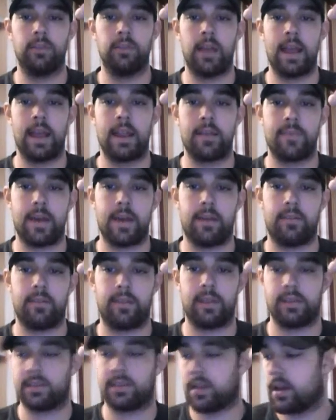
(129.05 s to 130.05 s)
like about
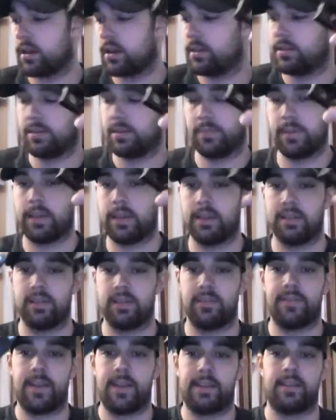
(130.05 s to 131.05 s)
this gun is because of
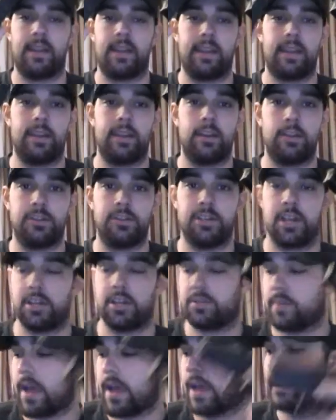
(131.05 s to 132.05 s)
the fact I can
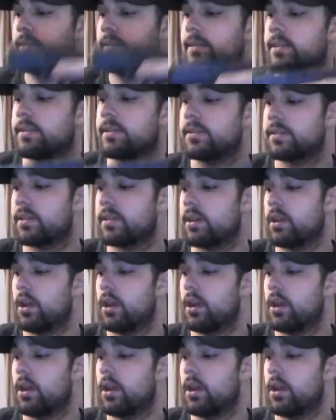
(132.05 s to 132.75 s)
interchange magazines.